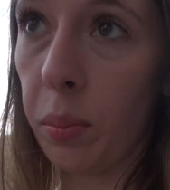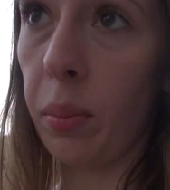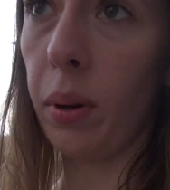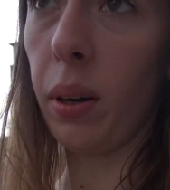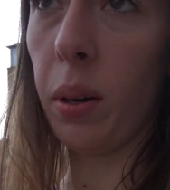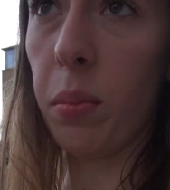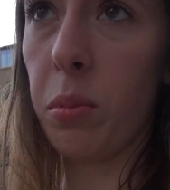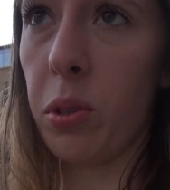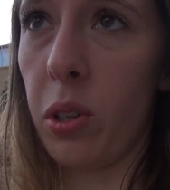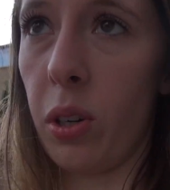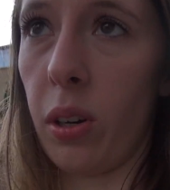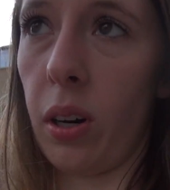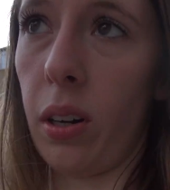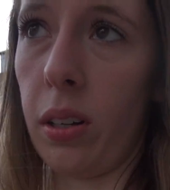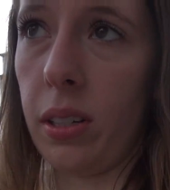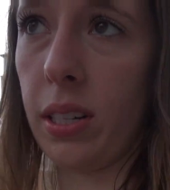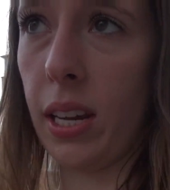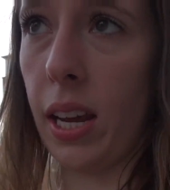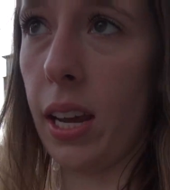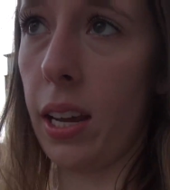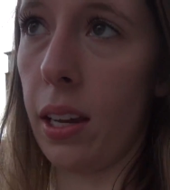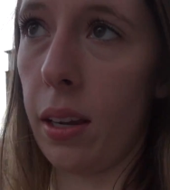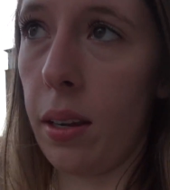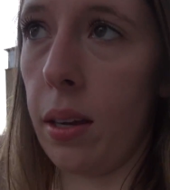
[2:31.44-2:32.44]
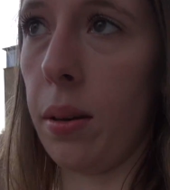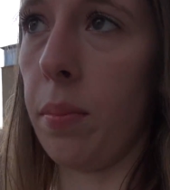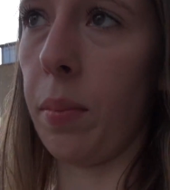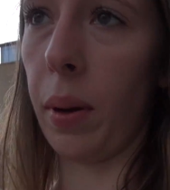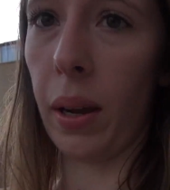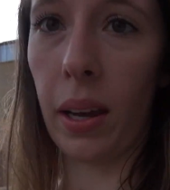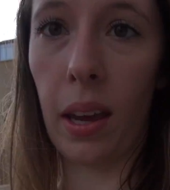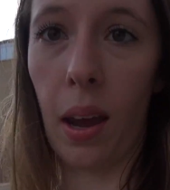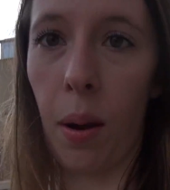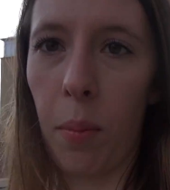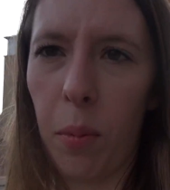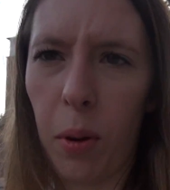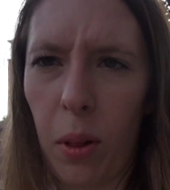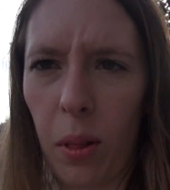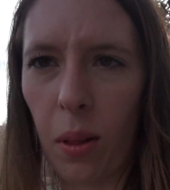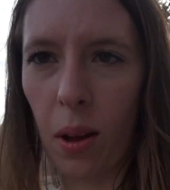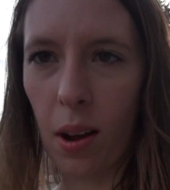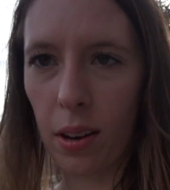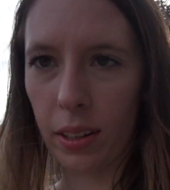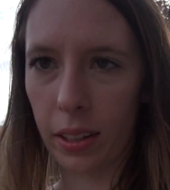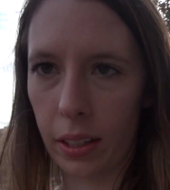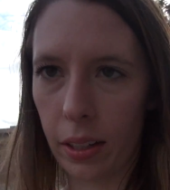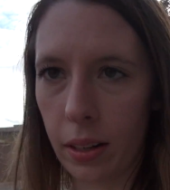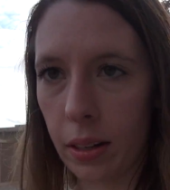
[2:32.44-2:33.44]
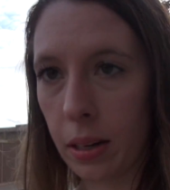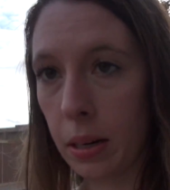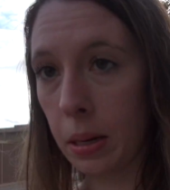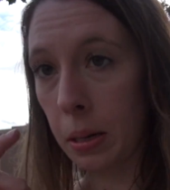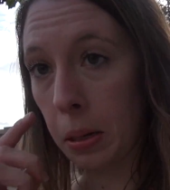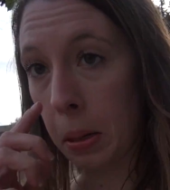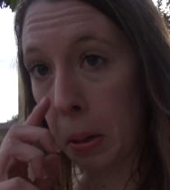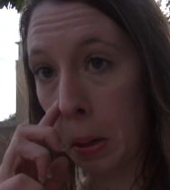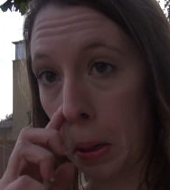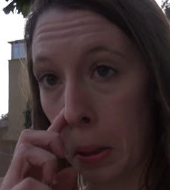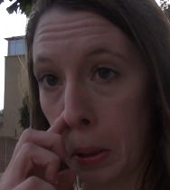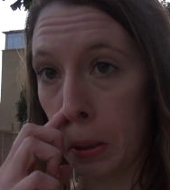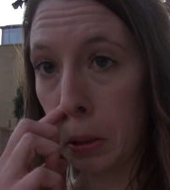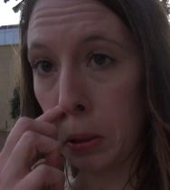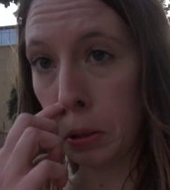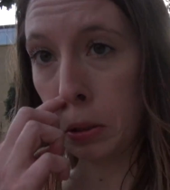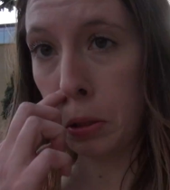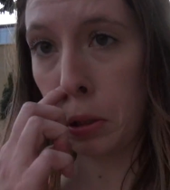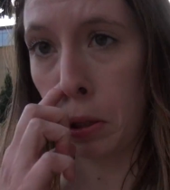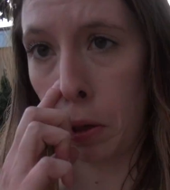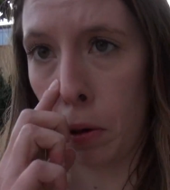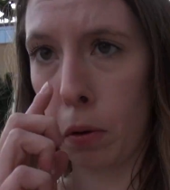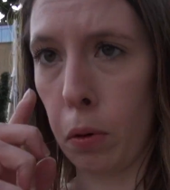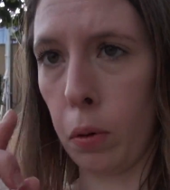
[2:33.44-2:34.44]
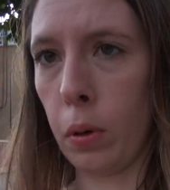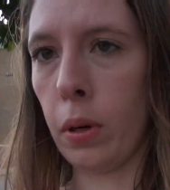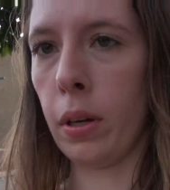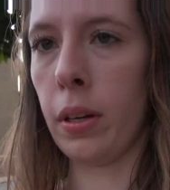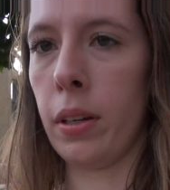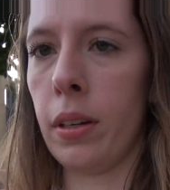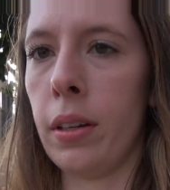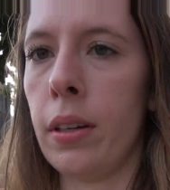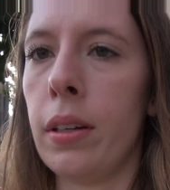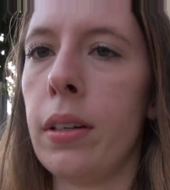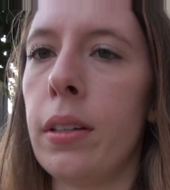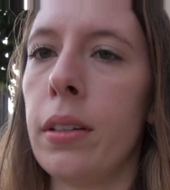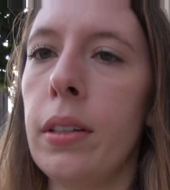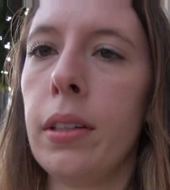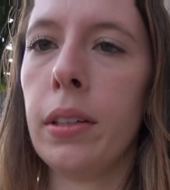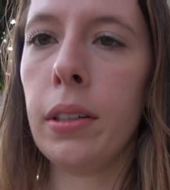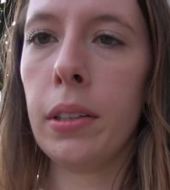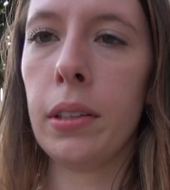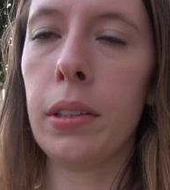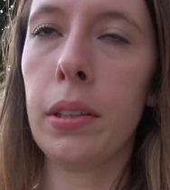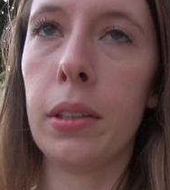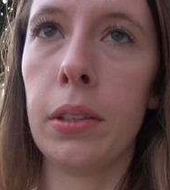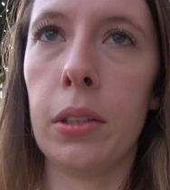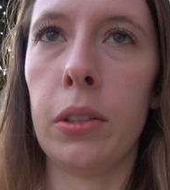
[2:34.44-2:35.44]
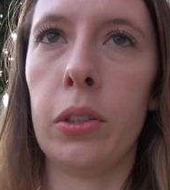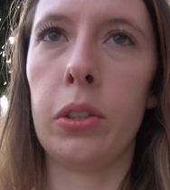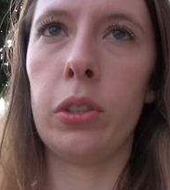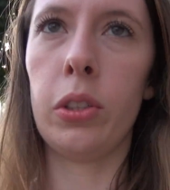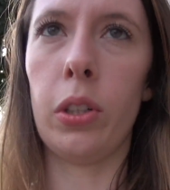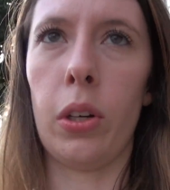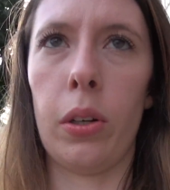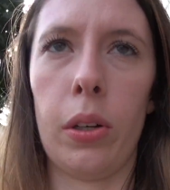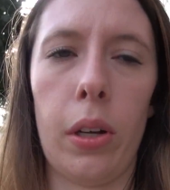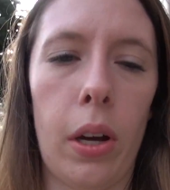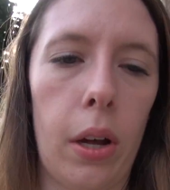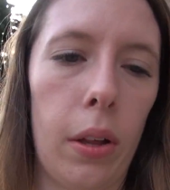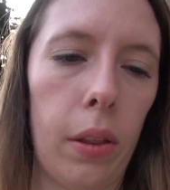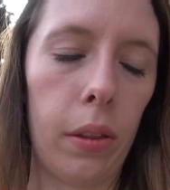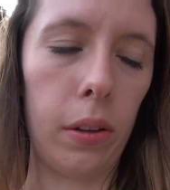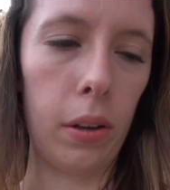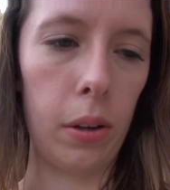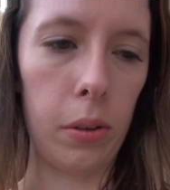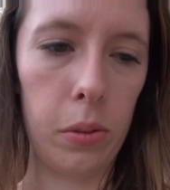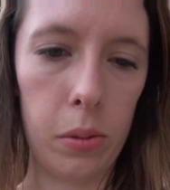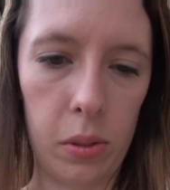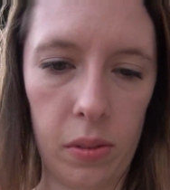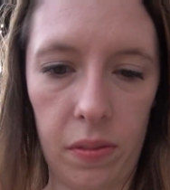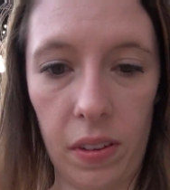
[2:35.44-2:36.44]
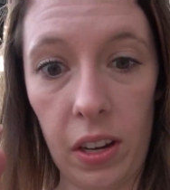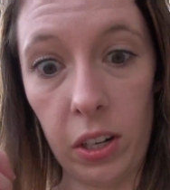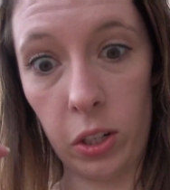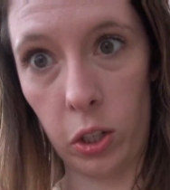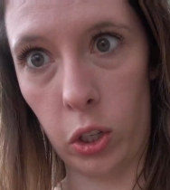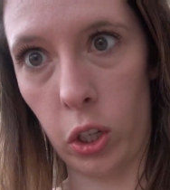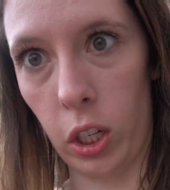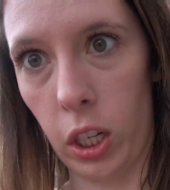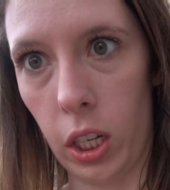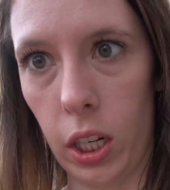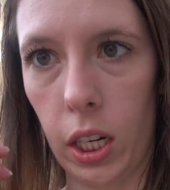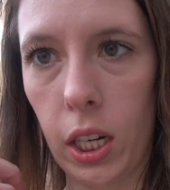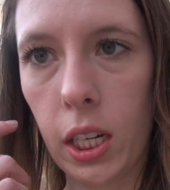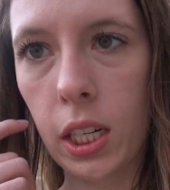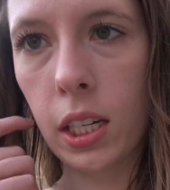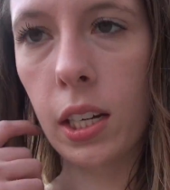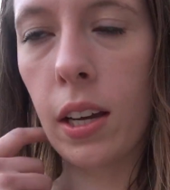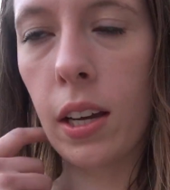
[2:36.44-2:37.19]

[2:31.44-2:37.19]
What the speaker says: But I'm sure I'll take my camera along and show y'all those eventually.